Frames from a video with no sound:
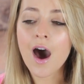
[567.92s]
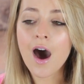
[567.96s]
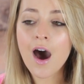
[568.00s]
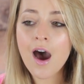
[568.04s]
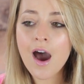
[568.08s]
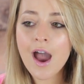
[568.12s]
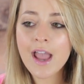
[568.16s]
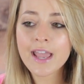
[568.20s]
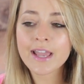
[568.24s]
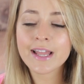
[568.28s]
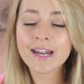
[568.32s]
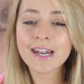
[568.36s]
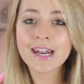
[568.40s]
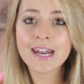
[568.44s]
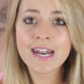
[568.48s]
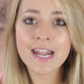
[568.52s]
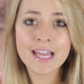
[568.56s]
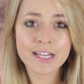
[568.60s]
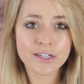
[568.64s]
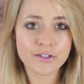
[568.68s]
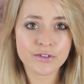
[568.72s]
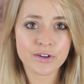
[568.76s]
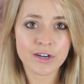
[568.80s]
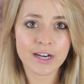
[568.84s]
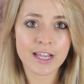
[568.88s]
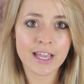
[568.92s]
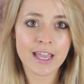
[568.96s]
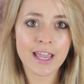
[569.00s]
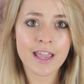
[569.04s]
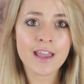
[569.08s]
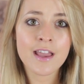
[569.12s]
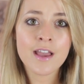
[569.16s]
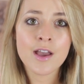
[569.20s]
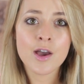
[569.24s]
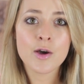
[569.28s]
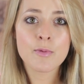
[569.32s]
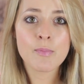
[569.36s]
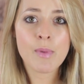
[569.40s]
I
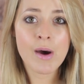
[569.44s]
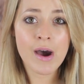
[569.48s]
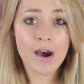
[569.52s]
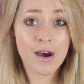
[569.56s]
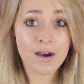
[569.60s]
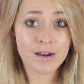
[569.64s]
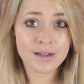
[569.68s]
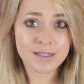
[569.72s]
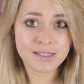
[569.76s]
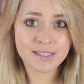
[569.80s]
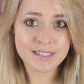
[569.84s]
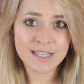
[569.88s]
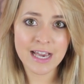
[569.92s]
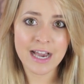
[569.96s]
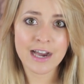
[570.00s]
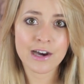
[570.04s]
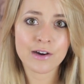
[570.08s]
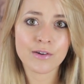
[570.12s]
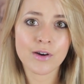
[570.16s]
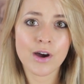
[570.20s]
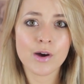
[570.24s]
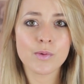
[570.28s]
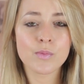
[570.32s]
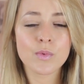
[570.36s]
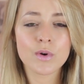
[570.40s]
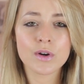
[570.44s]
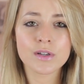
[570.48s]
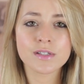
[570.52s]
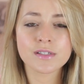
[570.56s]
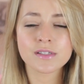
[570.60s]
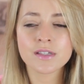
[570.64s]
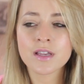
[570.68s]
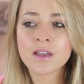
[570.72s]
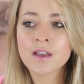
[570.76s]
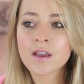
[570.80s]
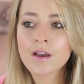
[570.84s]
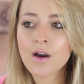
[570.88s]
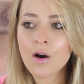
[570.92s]
literally passed out and
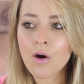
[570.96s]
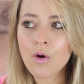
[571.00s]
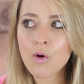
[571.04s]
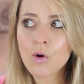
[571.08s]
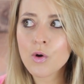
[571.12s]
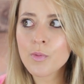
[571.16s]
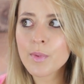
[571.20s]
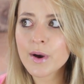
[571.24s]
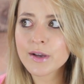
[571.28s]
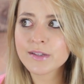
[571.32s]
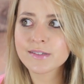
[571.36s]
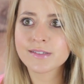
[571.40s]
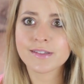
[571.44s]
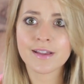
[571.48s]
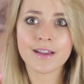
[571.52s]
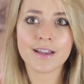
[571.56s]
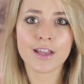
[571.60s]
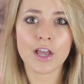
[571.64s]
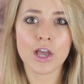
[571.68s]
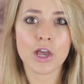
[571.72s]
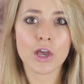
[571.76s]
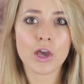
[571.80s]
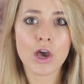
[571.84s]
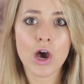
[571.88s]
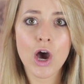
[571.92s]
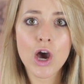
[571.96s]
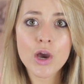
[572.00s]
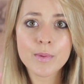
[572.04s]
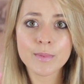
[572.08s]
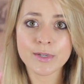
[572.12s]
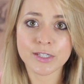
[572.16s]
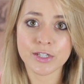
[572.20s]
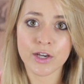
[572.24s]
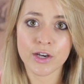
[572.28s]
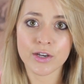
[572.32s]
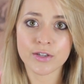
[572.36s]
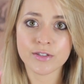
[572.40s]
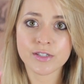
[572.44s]
was almost like
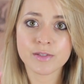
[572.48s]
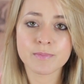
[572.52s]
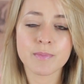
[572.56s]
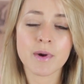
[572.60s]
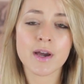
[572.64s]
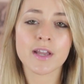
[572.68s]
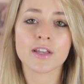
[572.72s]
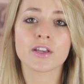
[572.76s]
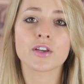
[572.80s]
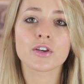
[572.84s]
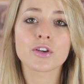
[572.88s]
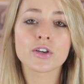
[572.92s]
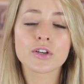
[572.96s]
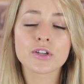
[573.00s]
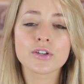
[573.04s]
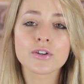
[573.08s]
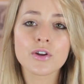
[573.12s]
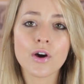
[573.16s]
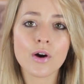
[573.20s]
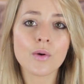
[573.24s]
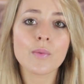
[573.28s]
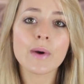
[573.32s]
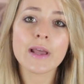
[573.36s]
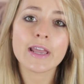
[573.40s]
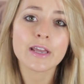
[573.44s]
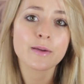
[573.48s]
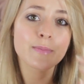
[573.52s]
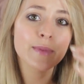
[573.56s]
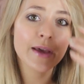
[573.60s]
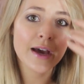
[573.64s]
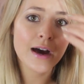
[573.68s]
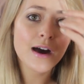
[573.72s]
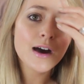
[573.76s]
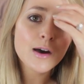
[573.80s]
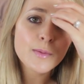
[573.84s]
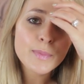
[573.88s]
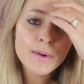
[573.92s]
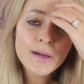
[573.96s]
comatose. Mike could not wake me
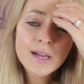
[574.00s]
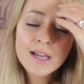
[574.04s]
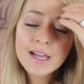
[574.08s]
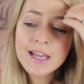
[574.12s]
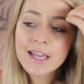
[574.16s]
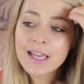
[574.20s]
up.